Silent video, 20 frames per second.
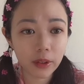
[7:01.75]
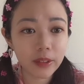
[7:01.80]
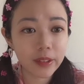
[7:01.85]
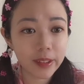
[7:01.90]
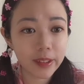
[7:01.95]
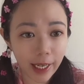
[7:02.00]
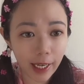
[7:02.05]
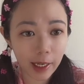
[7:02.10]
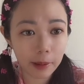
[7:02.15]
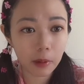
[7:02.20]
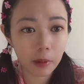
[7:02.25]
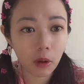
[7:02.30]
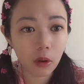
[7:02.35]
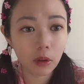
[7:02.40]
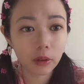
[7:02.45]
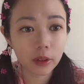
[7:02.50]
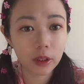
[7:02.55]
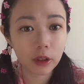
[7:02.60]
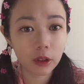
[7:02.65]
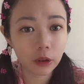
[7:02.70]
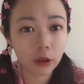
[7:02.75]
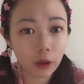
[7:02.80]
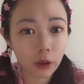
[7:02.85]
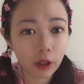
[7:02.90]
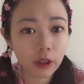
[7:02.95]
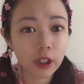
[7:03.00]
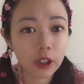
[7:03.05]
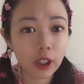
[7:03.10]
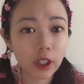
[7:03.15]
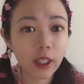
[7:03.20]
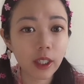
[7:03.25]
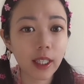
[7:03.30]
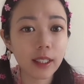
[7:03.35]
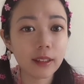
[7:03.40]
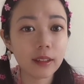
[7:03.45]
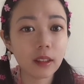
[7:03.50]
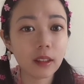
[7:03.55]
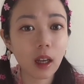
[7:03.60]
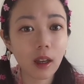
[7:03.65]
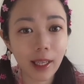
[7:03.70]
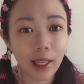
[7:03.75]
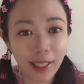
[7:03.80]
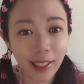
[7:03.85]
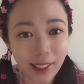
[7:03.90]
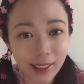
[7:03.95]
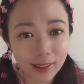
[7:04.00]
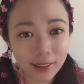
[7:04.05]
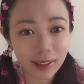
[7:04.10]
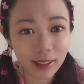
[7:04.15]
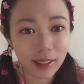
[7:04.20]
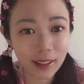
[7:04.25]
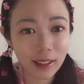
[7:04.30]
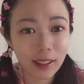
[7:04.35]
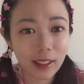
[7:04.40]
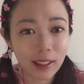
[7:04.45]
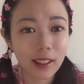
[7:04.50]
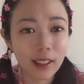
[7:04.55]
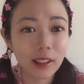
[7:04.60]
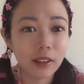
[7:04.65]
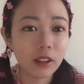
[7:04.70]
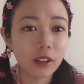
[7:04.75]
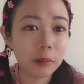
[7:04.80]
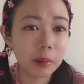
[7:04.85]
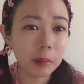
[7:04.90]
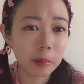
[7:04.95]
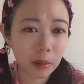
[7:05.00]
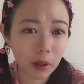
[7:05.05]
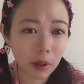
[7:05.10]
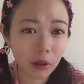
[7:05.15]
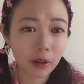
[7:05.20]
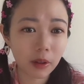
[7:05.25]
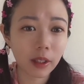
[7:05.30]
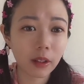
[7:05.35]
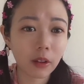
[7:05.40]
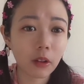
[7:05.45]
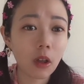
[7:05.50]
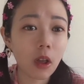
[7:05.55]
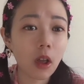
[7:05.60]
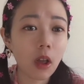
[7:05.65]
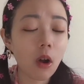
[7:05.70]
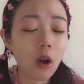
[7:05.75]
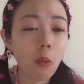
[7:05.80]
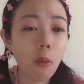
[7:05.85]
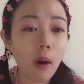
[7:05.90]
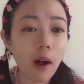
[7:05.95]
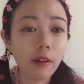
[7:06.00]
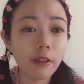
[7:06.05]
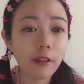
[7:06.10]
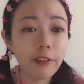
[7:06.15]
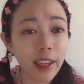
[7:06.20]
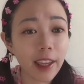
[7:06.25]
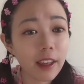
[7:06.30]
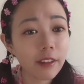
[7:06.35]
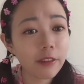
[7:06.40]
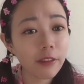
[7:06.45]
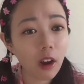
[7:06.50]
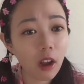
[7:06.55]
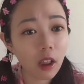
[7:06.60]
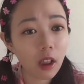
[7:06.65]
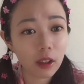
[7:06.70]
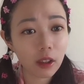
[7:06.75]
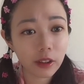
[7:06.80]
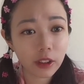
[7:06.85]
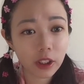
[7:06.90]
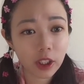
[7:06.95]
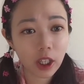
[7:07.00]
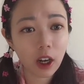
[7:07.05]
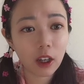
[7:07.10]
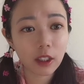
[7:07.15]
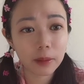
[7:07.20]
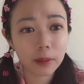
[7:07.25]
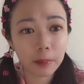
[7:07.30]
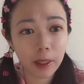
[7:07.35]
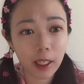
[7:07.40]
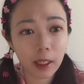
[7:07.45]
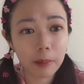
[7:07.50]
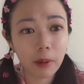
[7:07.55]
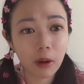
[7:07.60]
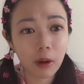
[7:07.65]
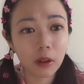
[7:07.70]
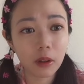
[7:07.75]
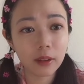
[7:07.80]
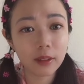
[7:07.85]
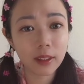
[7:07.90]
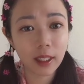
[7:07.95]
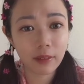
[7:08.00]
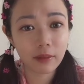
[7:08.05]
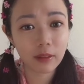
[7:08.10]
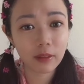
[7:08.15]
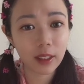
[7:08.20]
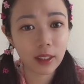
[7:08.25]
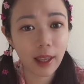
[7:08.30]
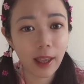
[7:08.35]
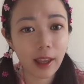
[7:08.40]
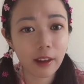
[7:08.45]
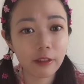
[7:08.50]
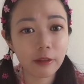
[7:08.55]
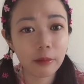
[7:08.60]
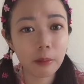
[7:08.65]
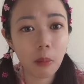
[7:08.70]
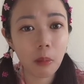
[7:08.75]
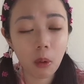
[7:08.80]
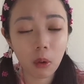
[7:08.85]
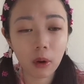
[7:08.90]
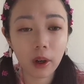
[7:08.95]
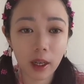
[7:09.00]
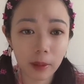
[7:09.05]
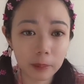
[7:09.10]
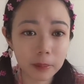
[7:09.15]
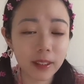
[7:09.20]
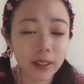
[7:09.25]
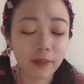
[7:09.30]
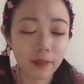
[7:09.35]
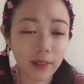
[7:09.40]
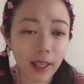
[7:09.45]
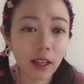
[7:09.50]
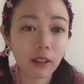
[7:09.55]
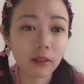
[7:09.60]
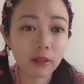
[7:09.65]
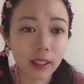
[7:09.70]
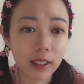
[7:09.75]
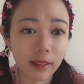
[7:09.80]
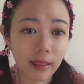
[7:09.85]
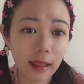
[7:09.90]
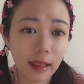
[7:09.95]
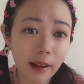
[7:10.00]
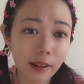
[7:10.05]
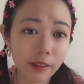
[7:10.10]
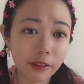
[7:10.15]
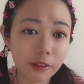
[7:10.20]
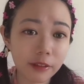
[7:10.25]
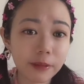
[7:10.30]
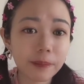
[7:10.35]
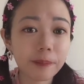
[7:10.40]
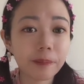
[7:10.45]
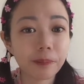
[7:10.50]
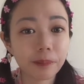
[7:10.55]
stable. The structure is not easy to be broken, while fate follower charts people tend to have more ups and downs in life.